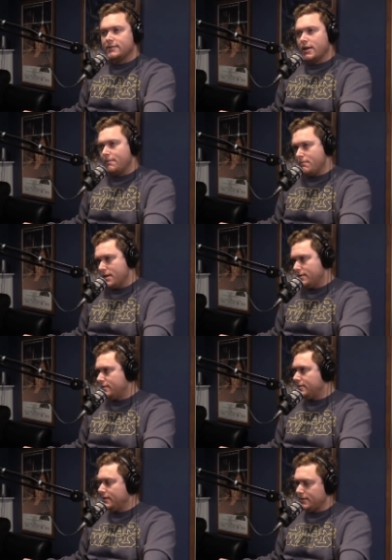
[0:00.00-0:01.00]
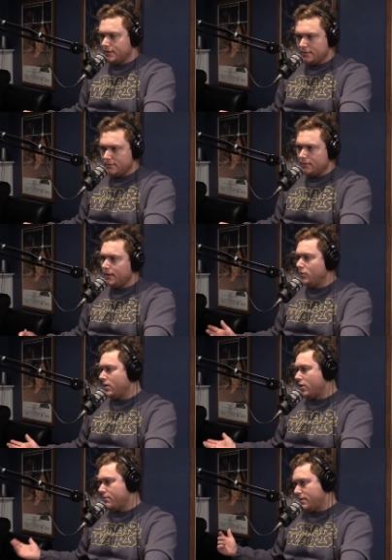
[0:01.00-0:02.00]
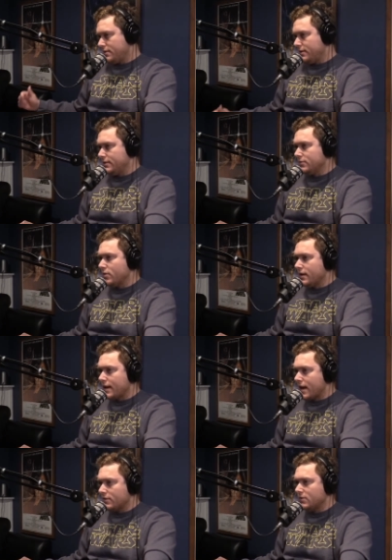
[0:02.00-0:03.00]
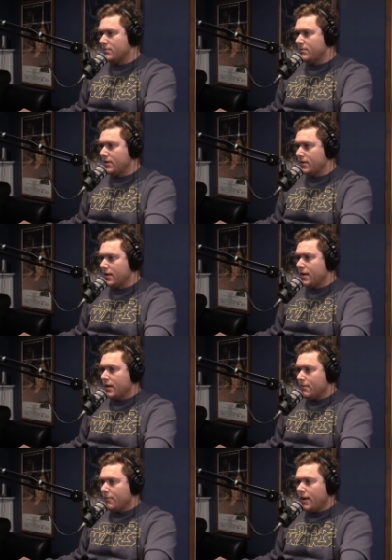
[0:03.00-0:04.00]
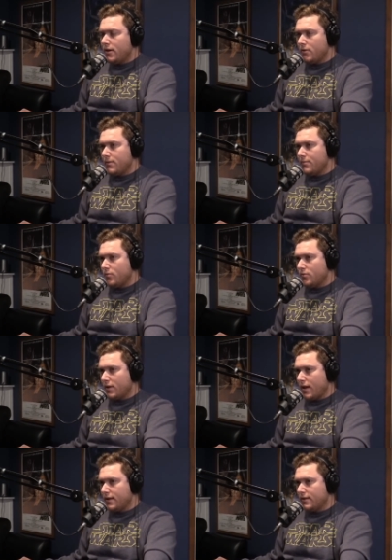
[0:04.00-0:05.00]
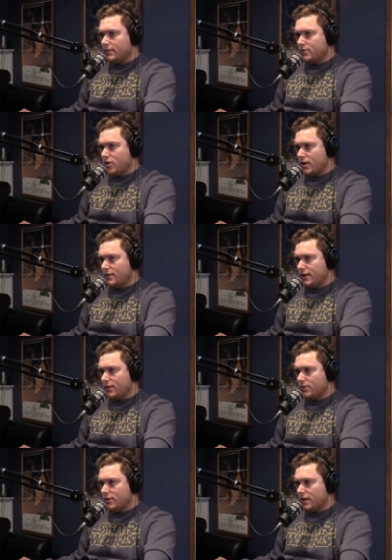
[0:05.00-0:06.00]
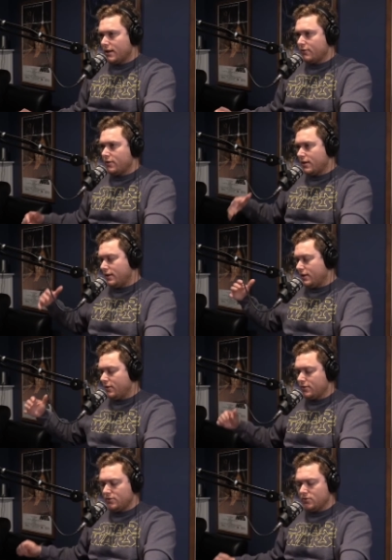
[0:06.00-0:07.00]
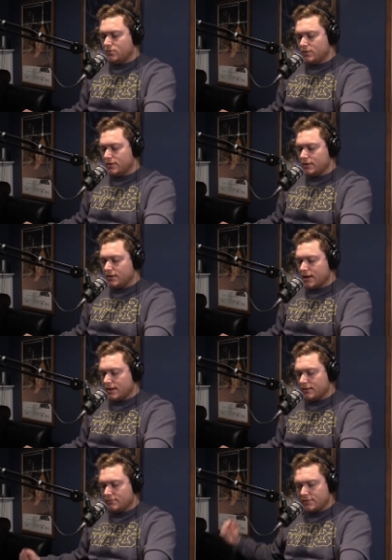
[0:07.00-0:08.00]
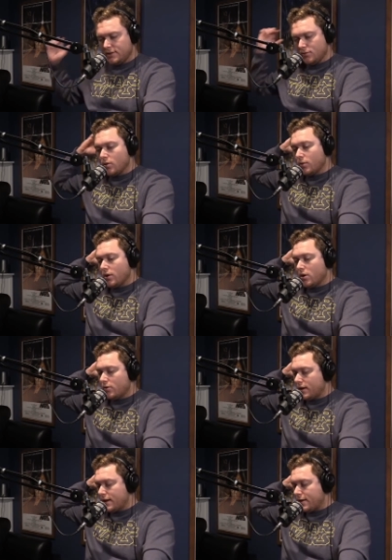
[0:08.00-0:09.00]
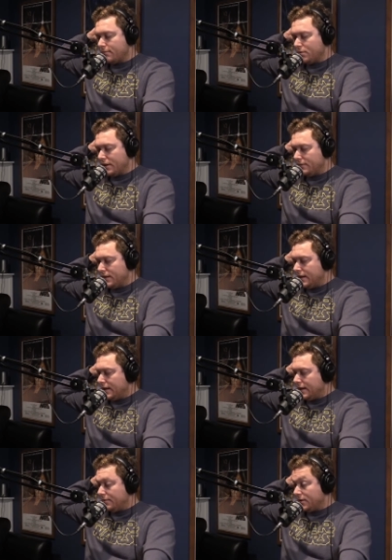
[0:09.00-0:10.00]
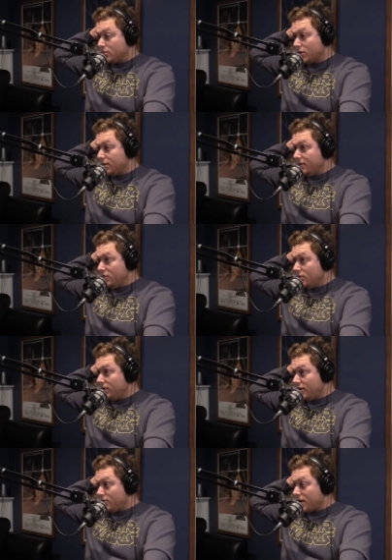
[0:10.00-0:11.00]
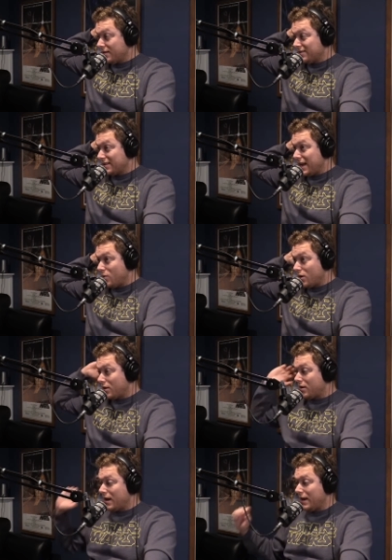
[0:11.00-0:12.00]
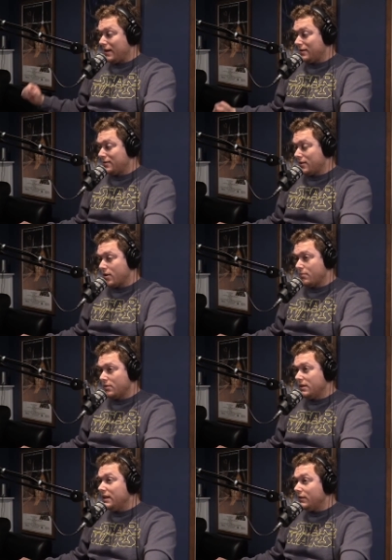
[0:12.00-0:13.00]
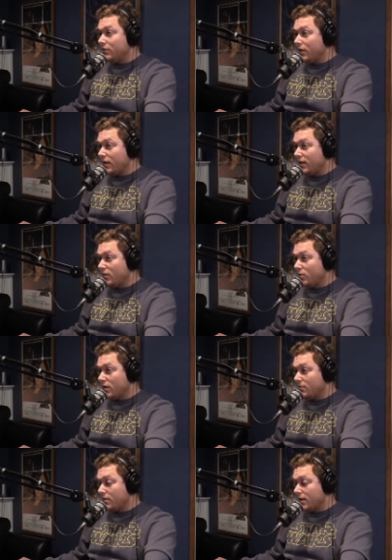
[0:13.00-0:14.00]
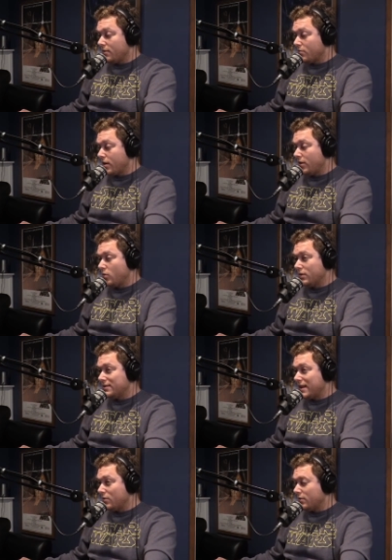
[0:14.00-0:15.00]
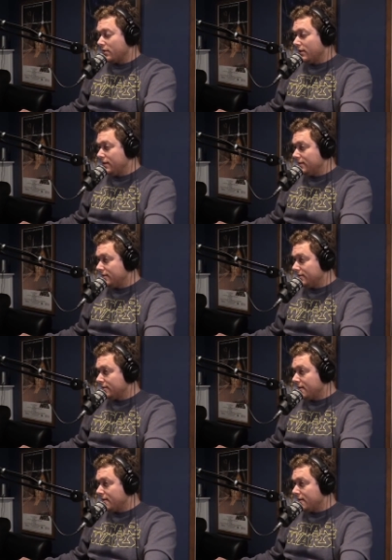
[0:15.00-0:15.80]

a mid-season, that we are at mid-season right now. So maybe, yeah. I don't know, maybe we'll kind of try to take a look at everything here soon and kind of see where we are right now. But because we're going to be going on a Rise of Skywalker hiatus here, I believe. I think we're going to be on a break once that releases,